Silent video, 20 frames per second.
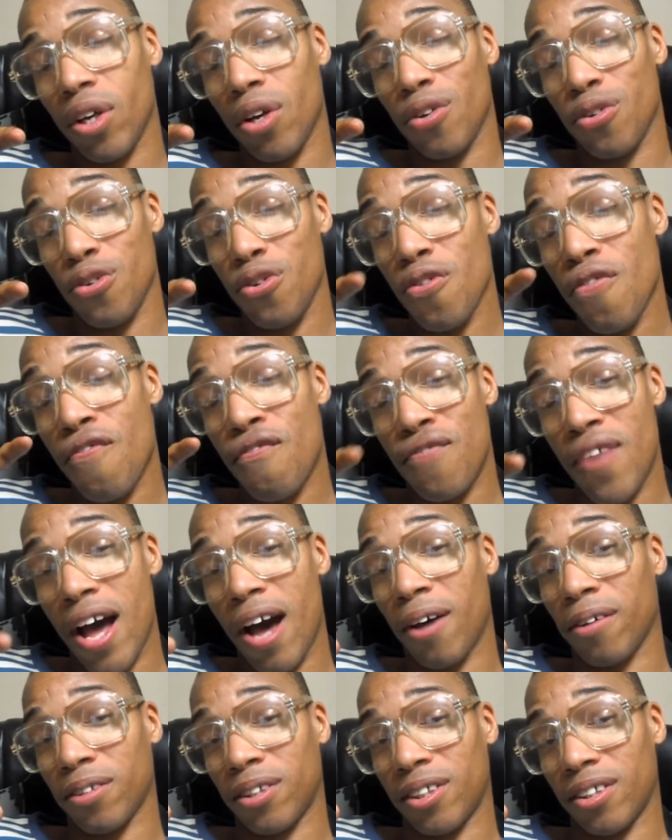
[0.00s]
You
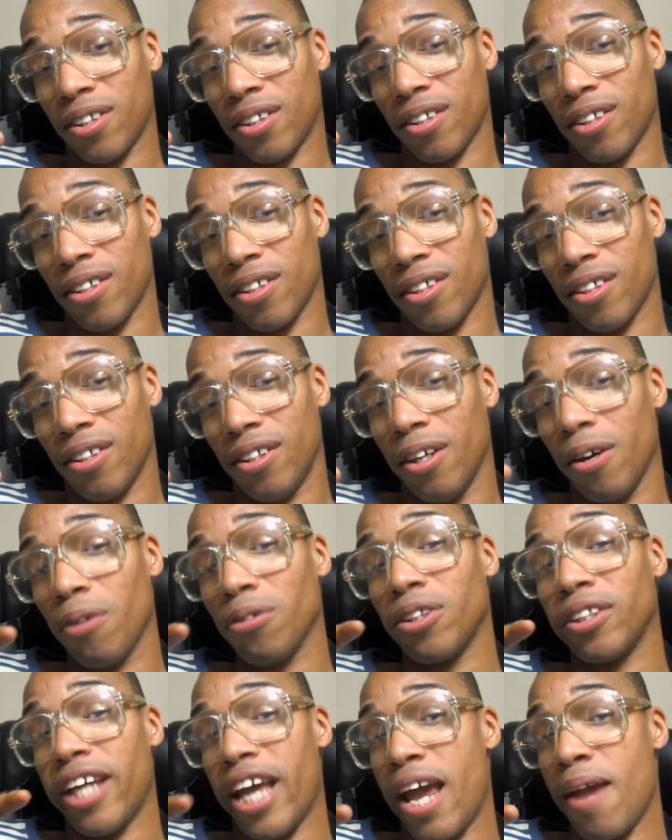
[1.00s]
felt
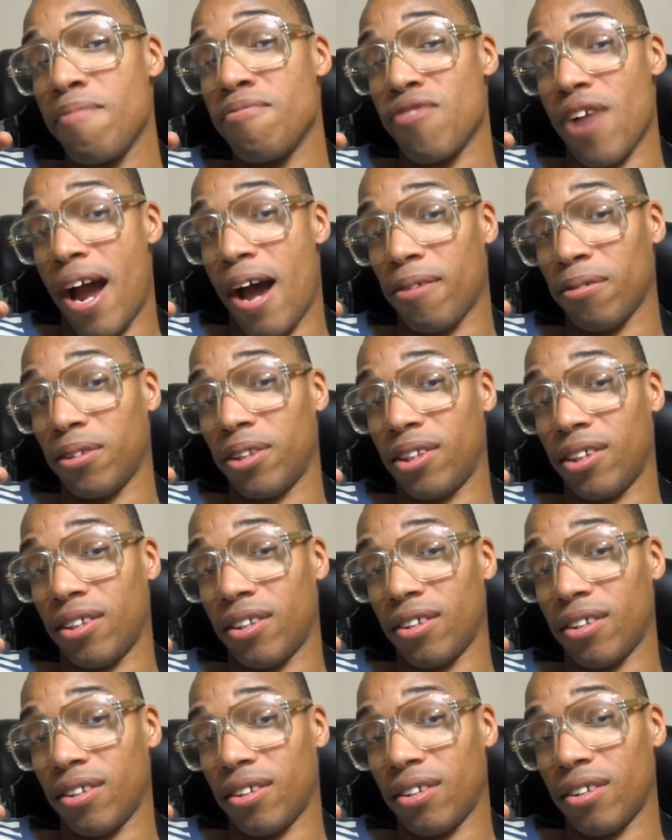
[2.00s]
those game
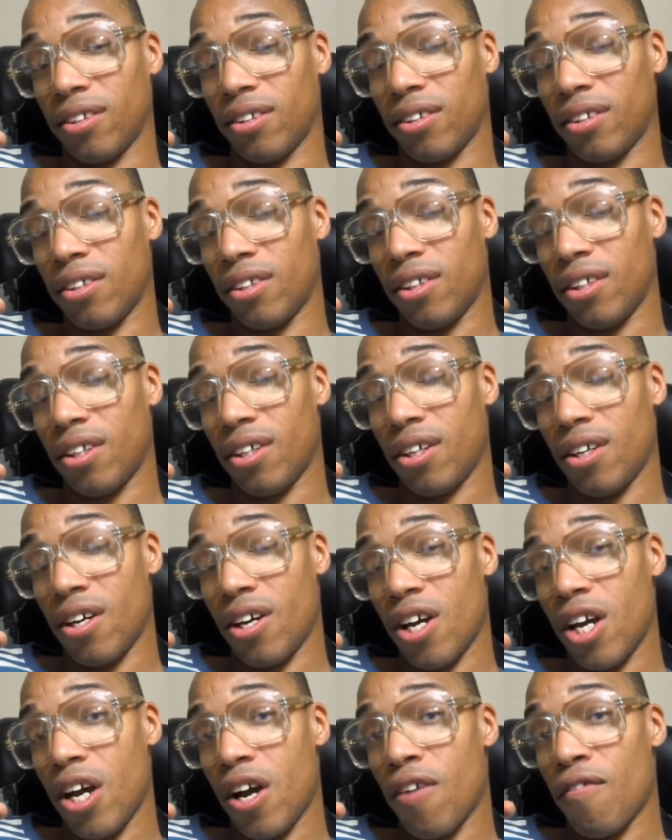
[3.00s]
droughts
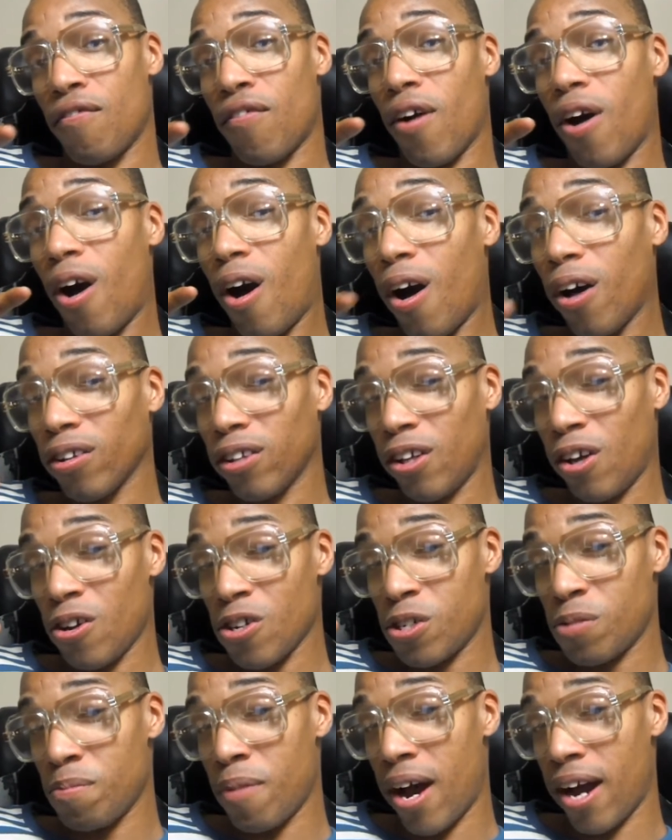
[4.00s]
for all
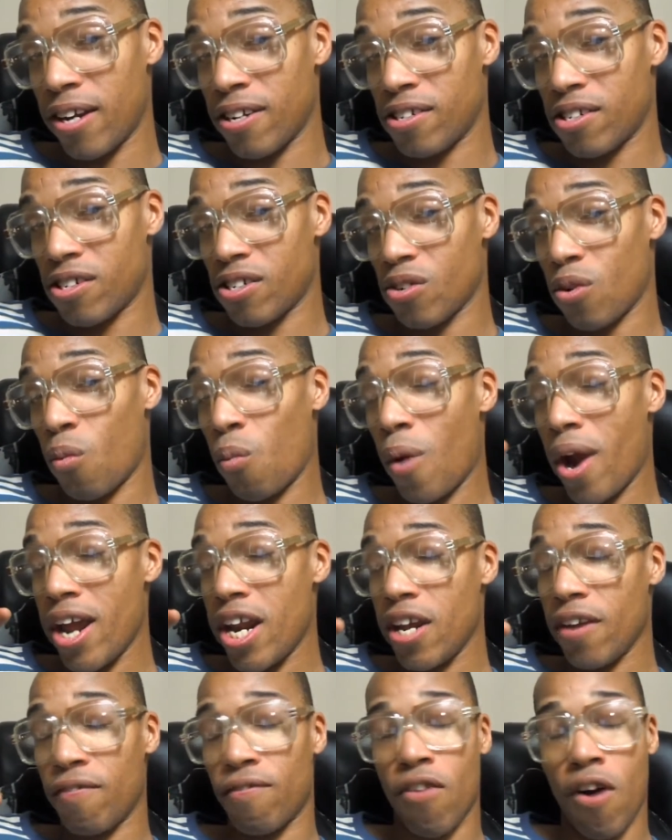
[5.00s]
those months
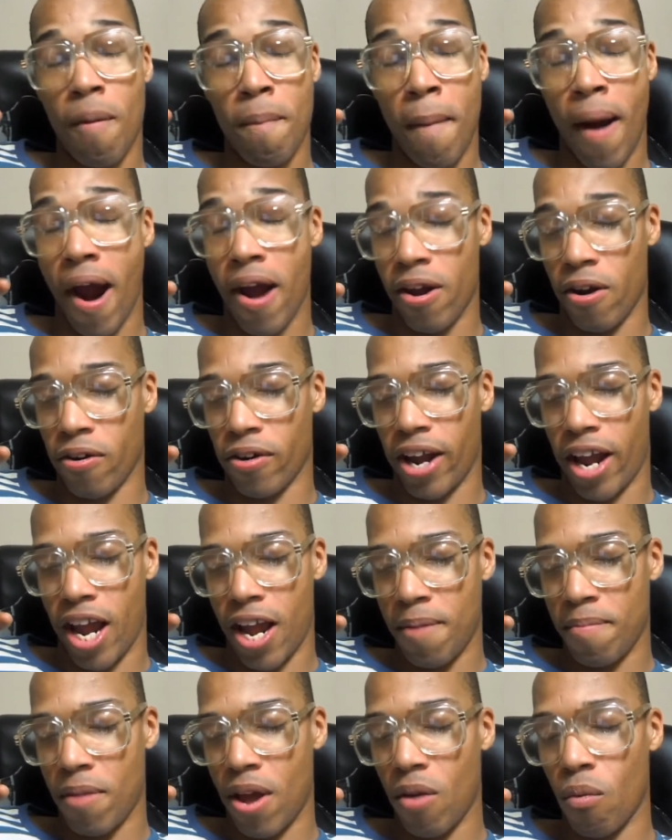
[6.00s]
waiting for a Mario
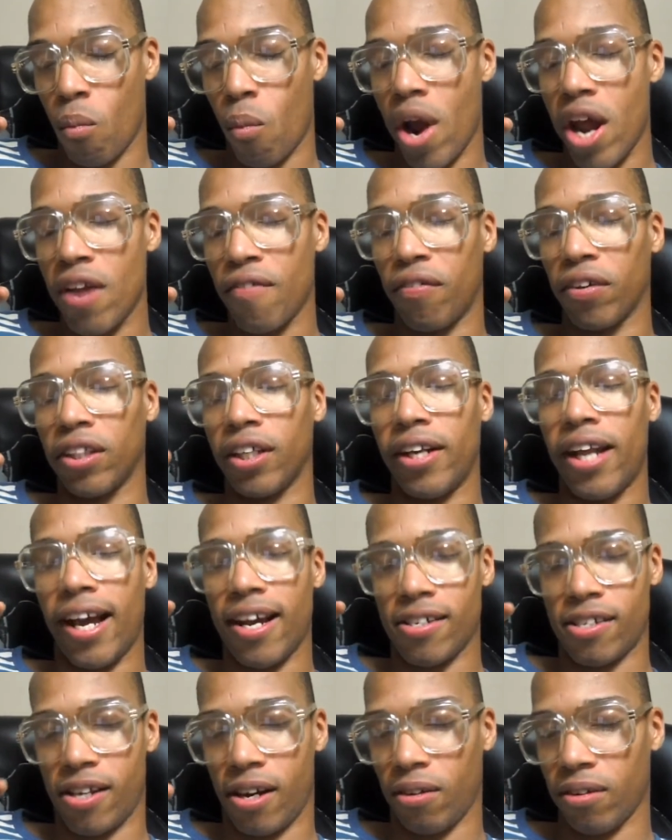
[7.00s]
game and waiting for the
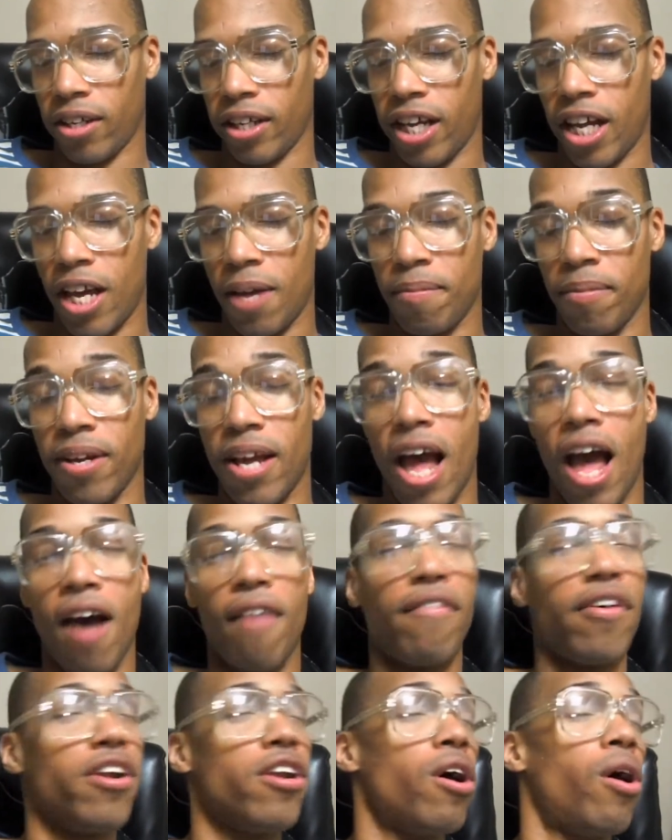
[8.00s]
next Zelda game.
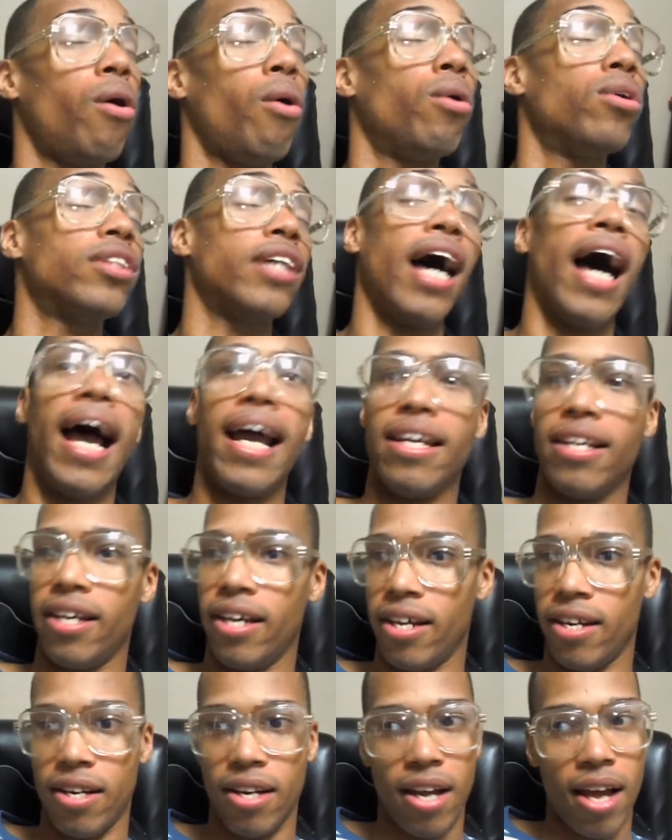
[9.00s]
Heaven knows I
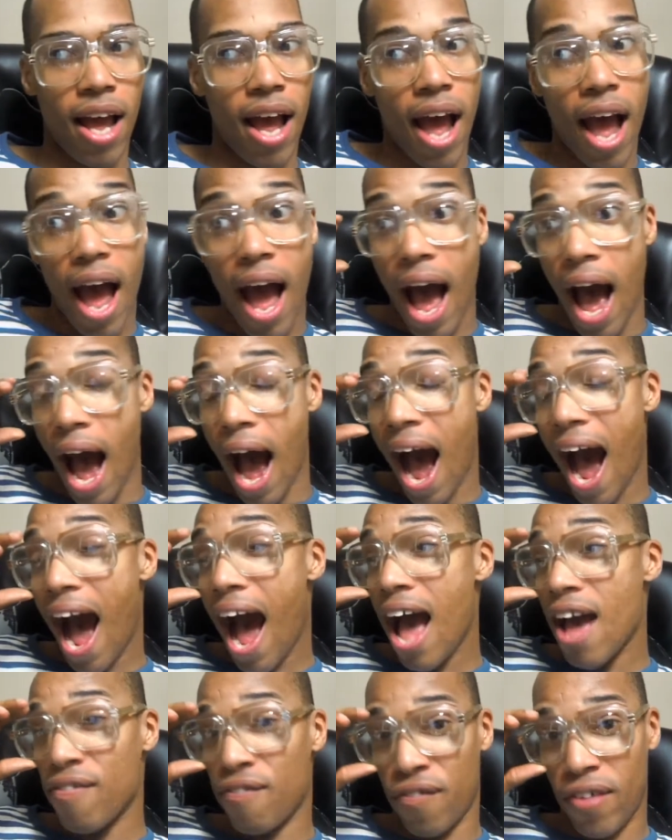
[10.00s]
did.
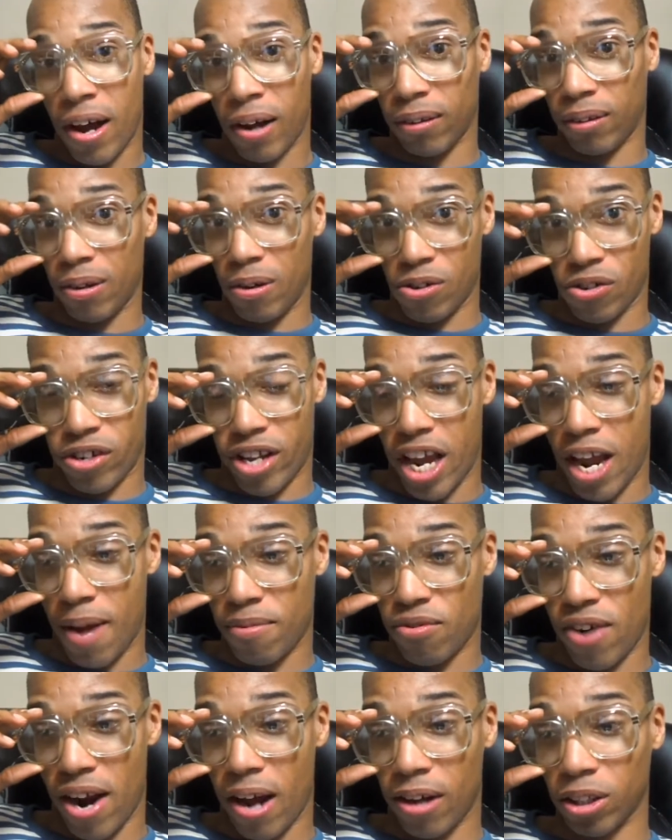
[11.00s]
I felt those game
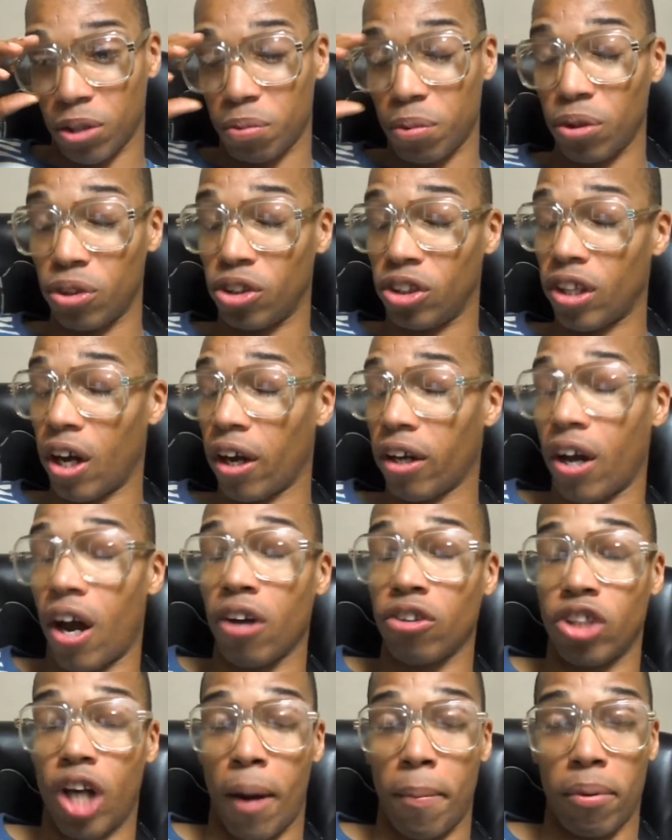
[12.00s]
droughts with Donkey
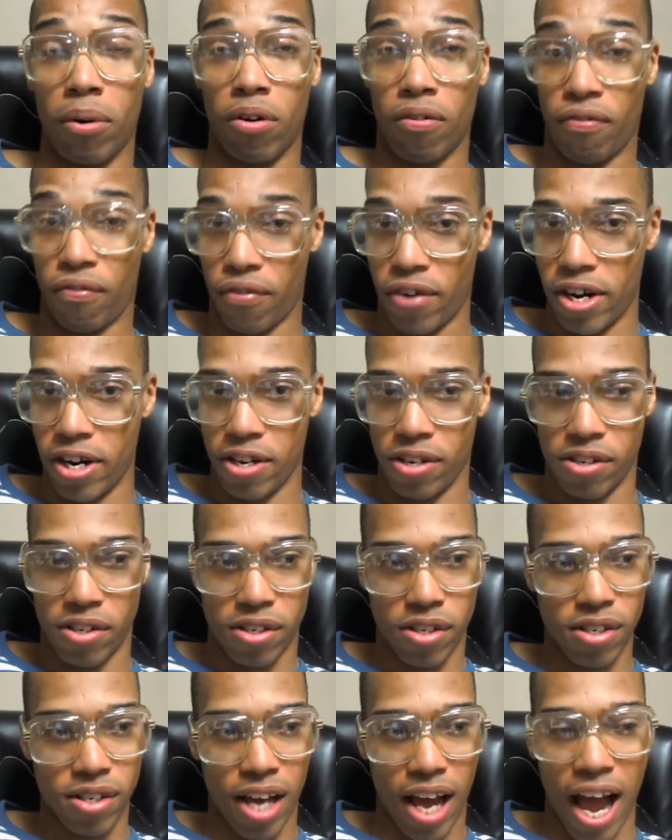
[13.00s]
Kong Tropical
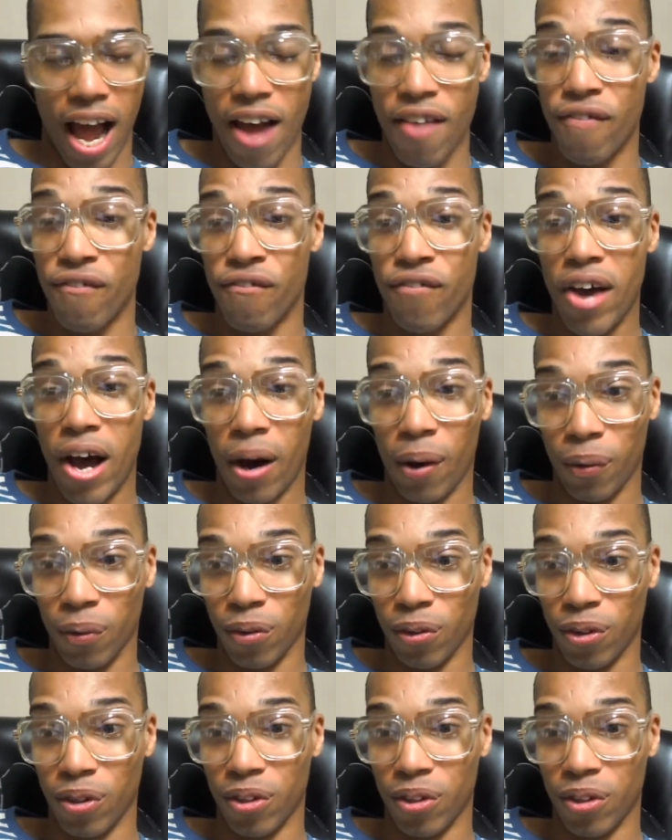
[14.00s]
Freeze. I felt